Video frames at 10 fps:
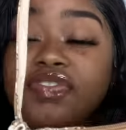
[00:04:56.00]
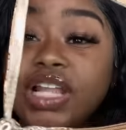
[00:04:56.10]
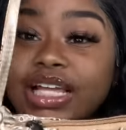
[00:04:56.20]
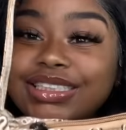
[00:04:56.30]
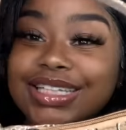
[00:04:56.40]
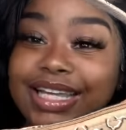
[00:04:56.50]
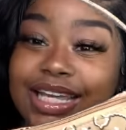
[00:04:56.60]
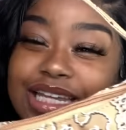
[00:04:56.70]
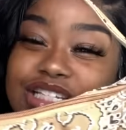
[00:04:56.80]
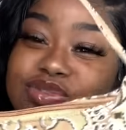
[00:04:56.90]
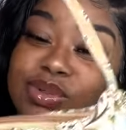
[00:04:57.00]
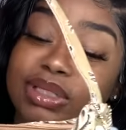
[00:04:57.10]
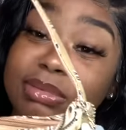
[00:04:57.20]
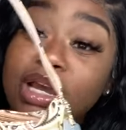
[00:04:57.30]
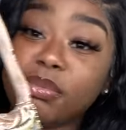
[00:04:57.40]
feel like tan is
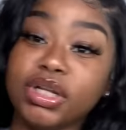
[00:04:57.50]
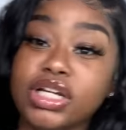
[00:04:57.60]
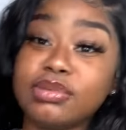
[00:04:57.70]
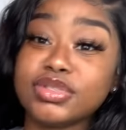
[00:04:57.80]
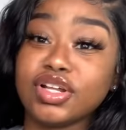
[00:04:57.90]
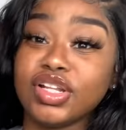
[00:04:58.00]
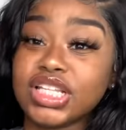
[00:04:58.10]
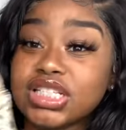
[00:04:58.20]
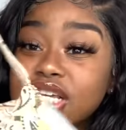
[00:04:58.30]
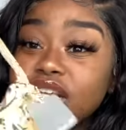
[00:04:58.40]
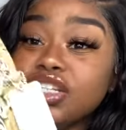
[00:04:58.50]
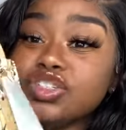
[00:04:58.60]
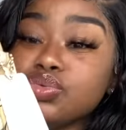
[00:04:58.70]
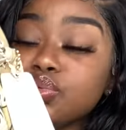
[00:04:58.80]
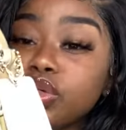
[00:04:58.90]
really coming up, so this color
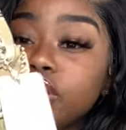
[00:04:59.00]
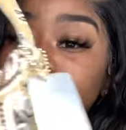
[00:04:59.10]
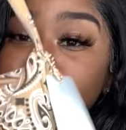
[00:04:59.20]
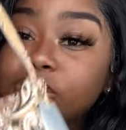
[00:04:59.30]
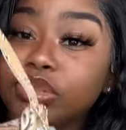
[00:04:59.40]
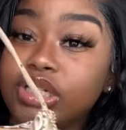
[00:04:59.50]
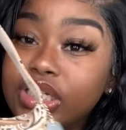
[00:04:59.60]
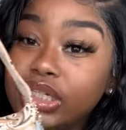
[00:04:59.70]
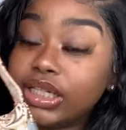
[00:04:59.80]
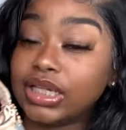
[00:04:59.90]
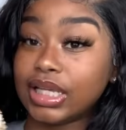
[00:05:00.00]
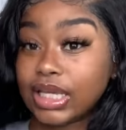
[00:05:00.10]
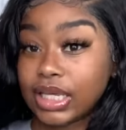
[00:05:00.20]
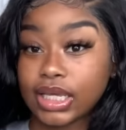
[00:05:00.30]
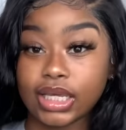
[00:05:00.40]
is really pretty.
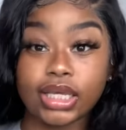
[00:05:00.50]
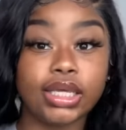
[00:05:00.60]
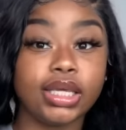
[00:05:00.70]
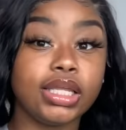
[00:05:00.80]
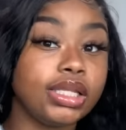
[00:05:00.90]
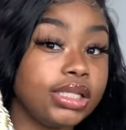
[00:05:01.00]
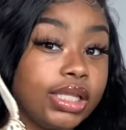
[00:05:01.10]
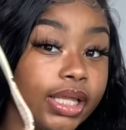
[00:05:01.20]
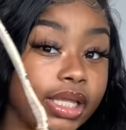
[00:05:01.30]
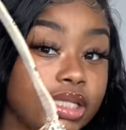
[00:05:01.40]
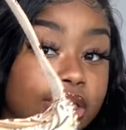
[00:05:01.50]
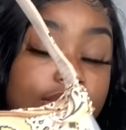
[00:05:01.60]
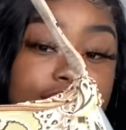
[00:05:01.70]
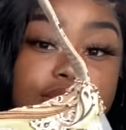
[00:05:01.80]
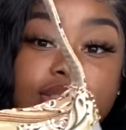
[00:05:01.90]
And
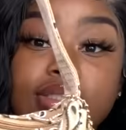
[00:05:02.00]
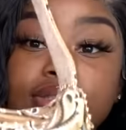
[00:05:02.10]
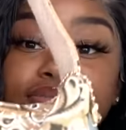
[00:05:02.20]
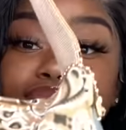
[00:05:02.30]
yes,